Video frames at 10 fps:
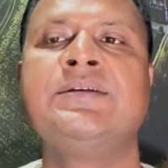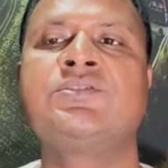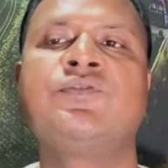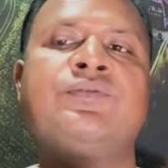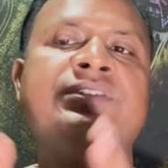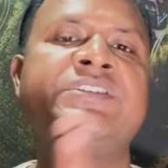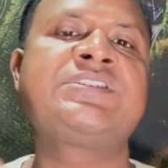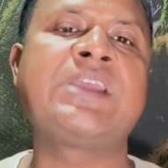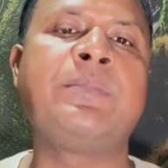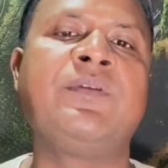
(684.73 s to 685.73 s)
So from this
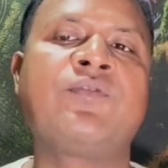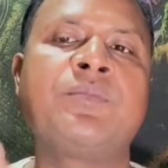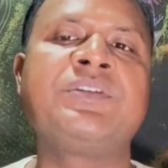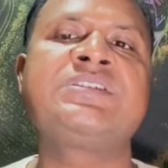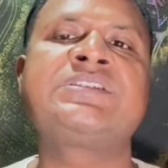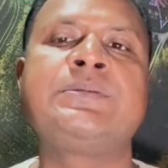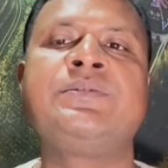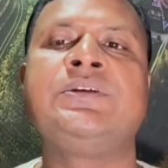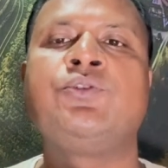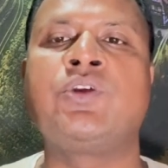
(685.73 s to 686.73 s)
table,
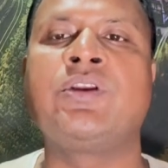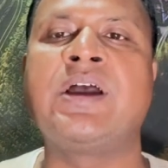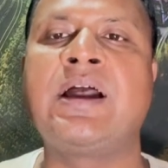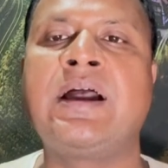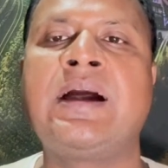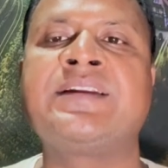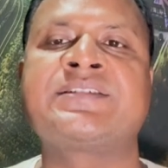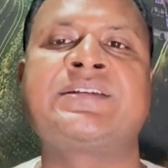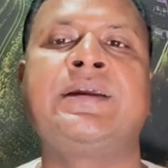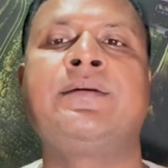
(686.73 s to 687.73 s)
you can
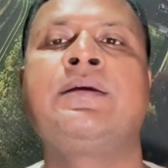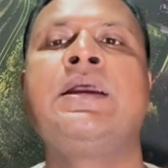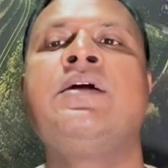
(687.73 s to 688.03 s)
understand,